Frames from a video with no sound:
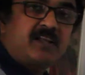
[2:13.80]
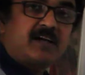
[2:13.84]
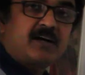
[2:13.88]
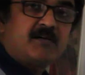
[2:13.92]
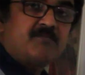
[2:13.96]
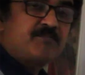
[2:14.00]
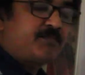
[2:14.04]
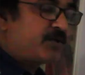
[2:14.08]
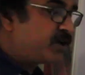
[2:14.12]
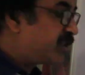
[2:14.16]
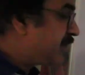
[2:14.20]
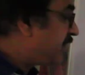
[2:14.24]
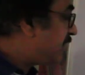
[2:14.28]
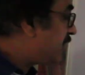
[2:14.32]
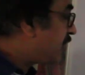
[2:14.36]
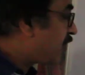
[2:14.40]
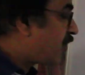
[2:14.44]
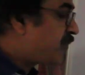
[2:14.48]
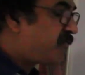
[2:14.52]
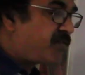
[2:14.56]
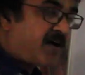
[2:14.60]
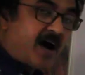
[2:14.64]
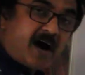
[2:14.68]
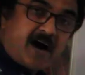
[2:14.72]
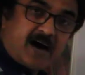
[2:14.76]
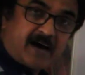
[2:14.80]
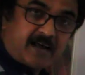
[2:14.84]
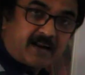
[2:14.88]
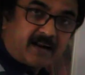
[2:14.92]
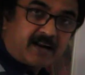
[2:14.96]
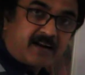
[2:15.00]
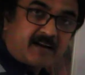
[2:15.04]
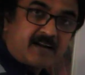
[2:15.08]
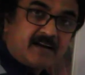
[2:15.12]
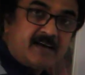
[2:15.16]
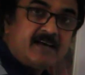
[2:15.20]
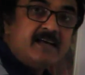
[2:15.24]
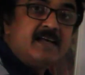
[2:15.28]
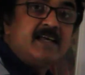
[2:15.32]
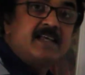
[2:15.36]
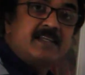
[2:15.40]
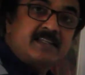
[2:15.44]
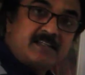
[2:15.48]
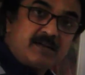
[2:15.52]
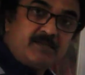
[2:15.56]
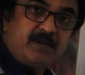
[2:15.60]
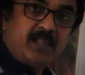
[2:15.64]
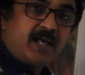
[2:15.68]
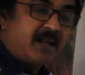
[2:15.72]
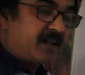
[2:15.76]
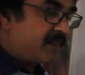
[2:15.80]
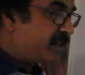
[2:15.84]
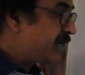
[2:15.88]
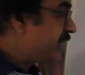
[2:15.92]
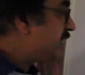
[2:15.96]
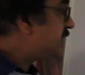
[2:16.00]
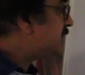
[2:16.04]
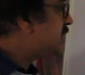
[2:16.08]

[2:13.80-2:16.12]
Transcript: component of R. Similarly,